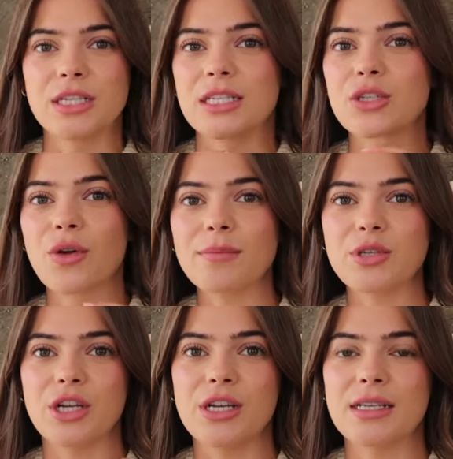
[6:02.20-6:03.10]
the
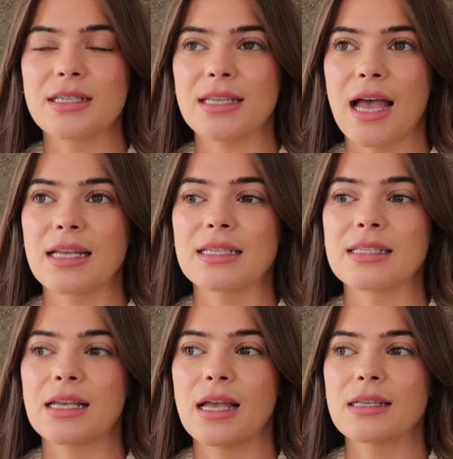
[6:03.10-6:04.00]
description
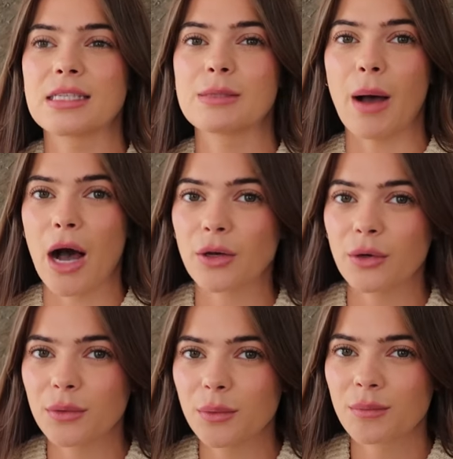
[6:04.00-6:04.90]
says
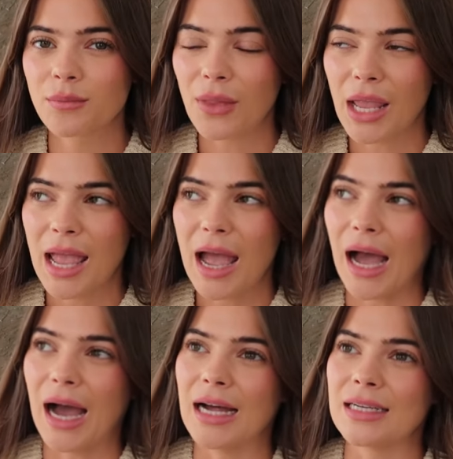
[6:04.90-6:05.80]
sparkle
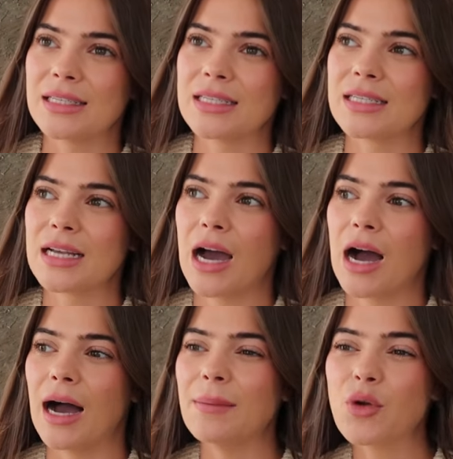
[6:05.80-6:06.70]
and
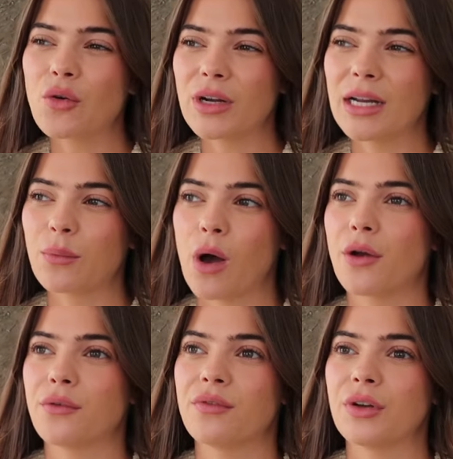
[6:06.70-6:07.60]
I'm not really
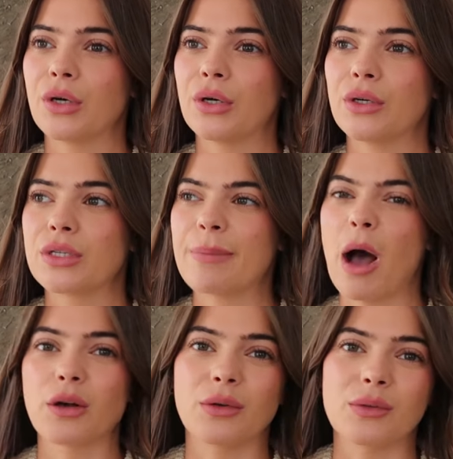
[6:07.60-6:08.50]
one for
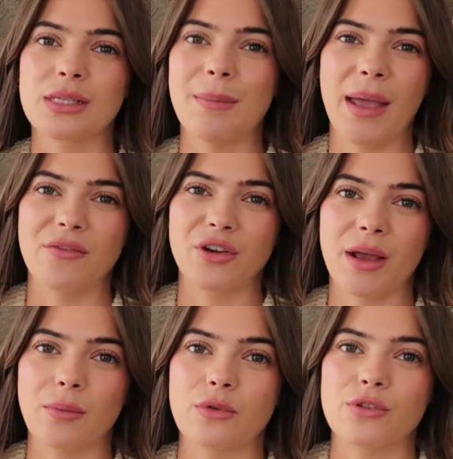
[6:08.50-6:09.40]
sparkles in my
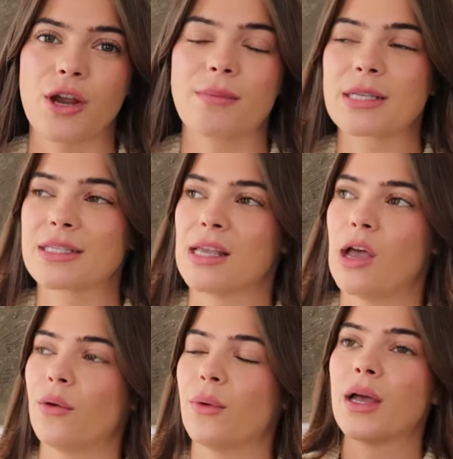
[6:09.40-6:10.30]
everyday wardrobe.
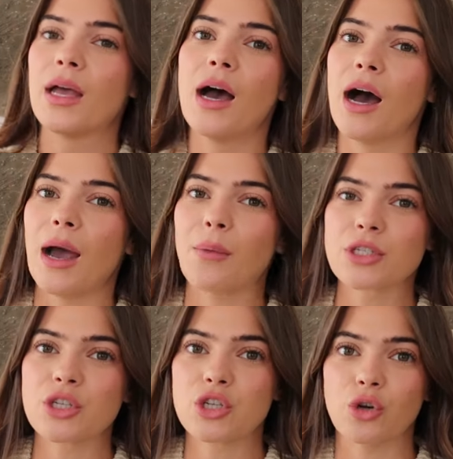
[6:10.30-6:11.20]
So I
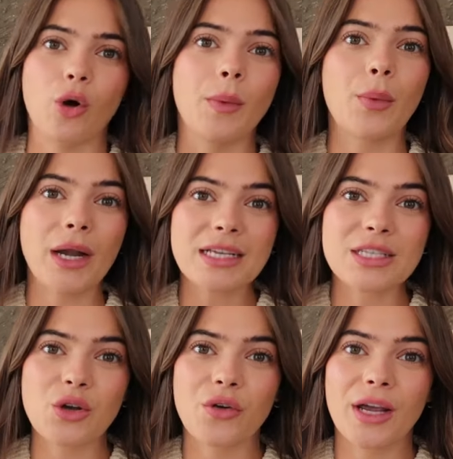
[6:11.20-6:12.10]
wasn't sure, but when I
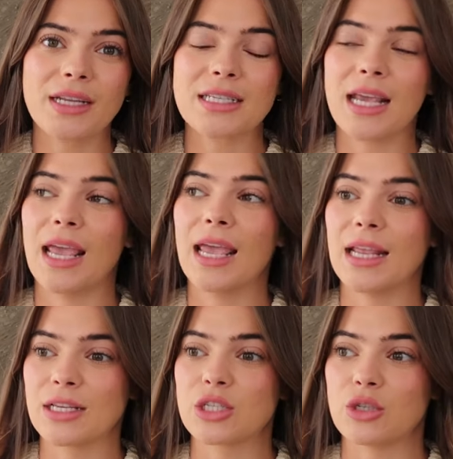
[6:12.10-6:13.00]
saw it
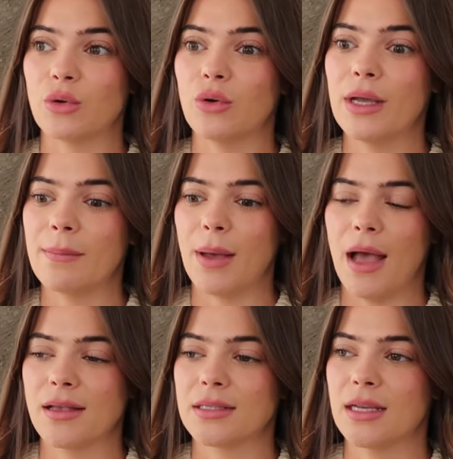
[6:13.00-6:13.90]
in store in
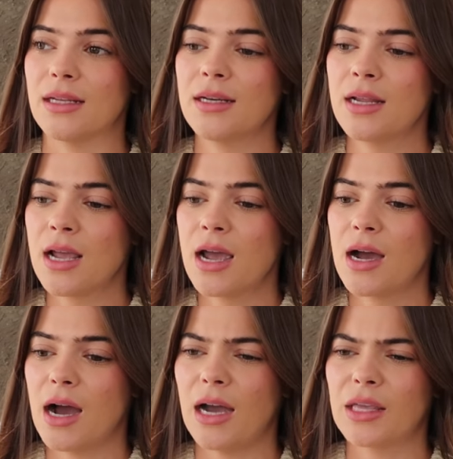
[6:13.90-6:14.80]
person,
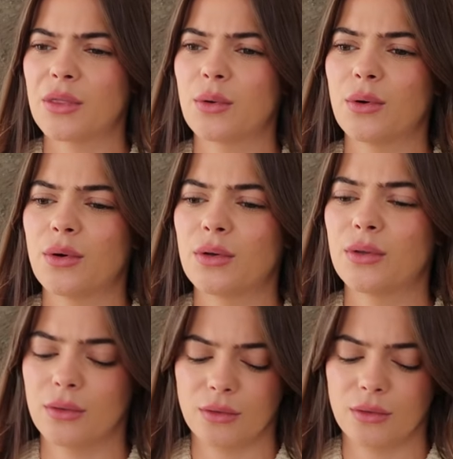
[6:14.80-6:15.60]
I thought,